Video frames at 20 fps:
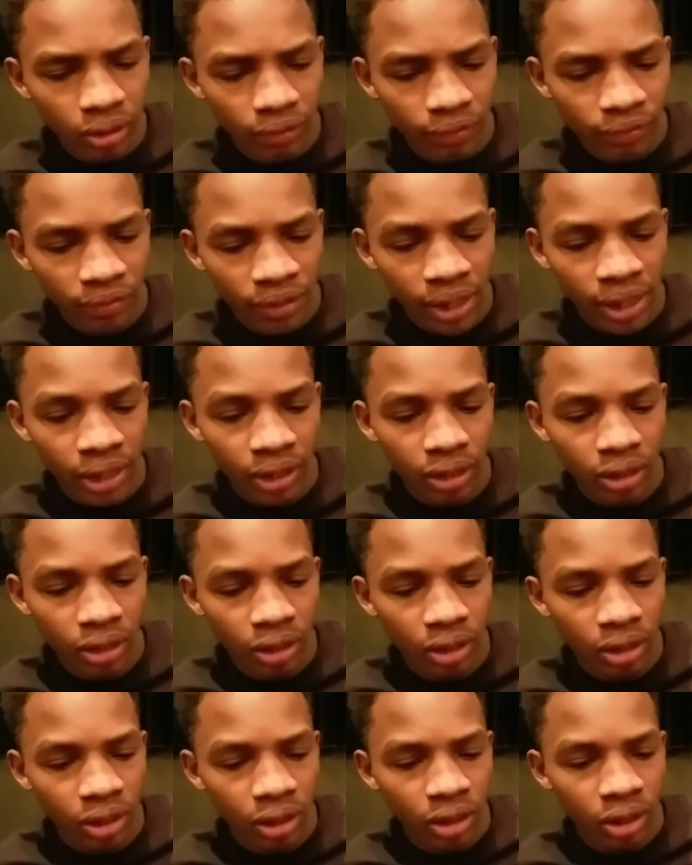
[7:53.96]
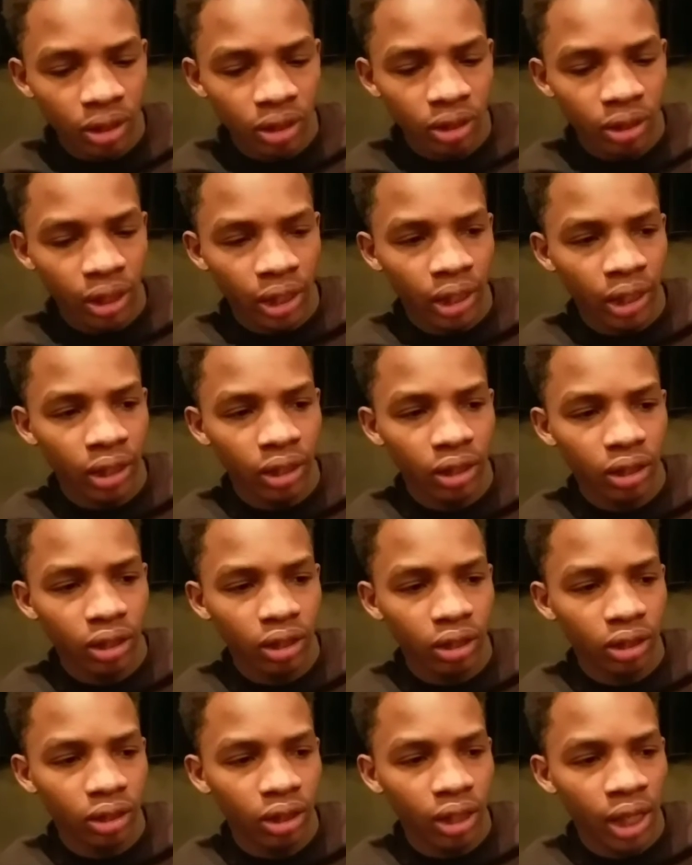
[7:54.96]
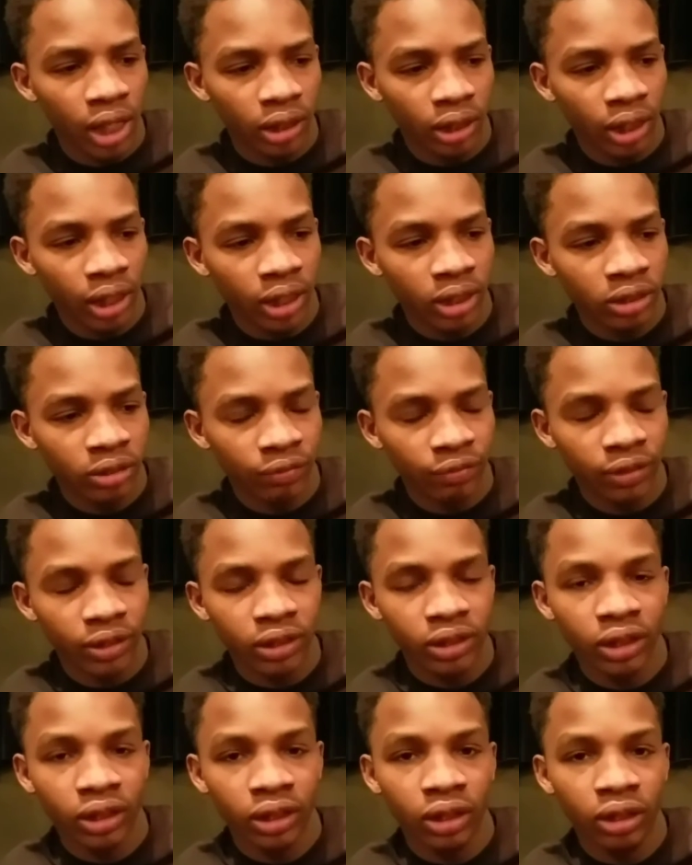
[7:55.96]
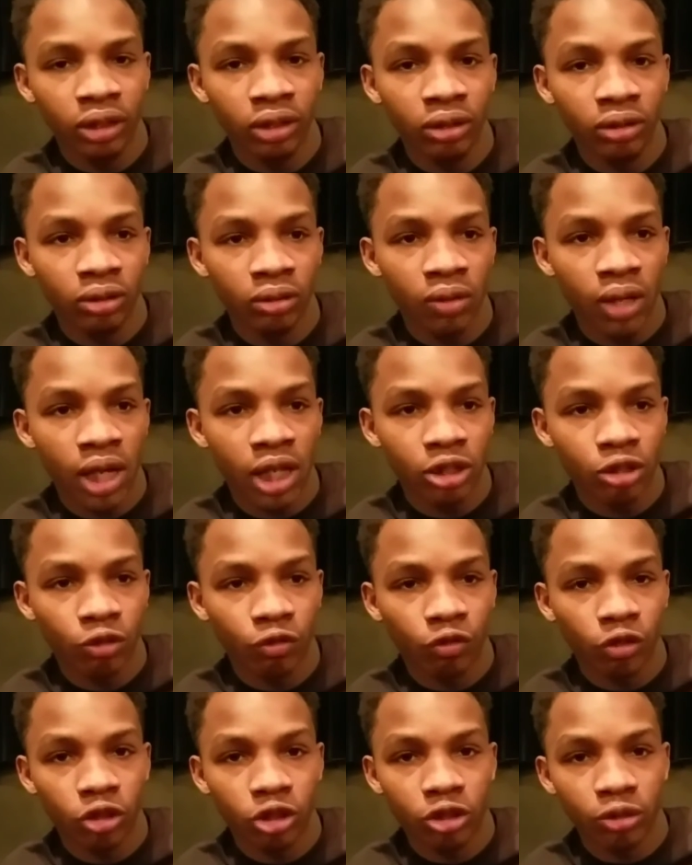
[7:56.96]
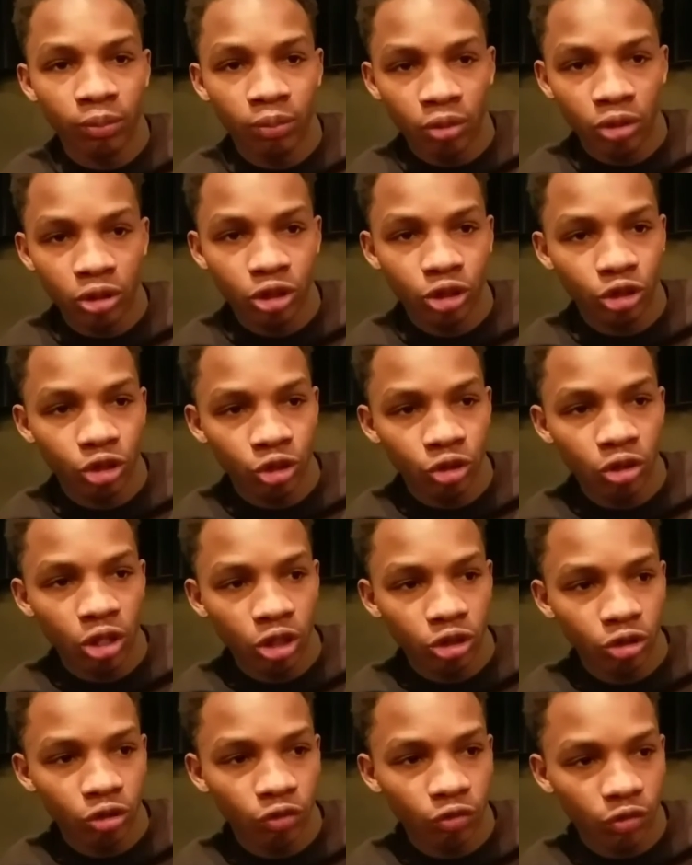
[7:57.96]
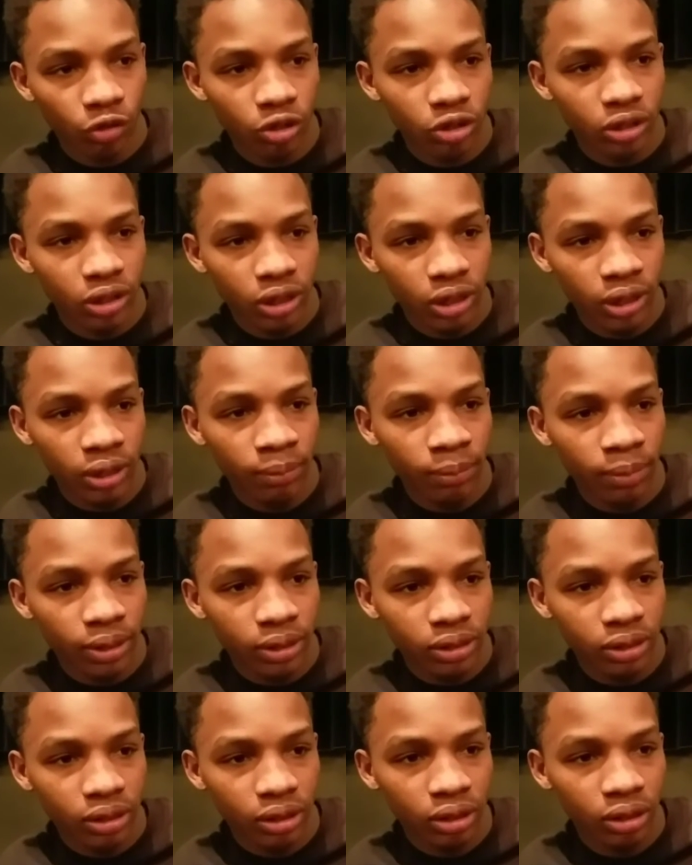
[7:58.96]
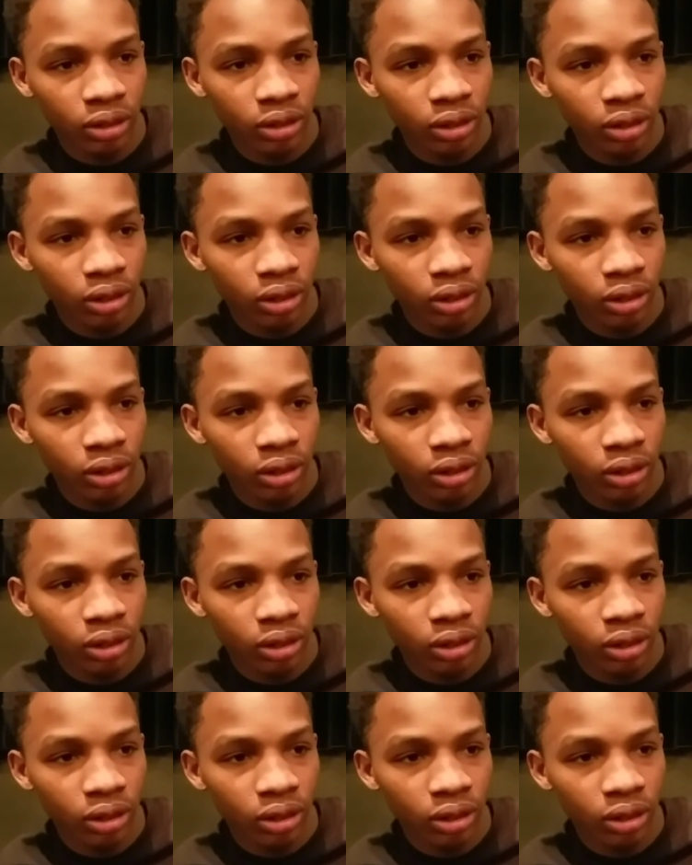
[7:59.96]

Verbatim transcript: the fact that at the age of 15, you had your first abortion, so you lost your first kid, basically.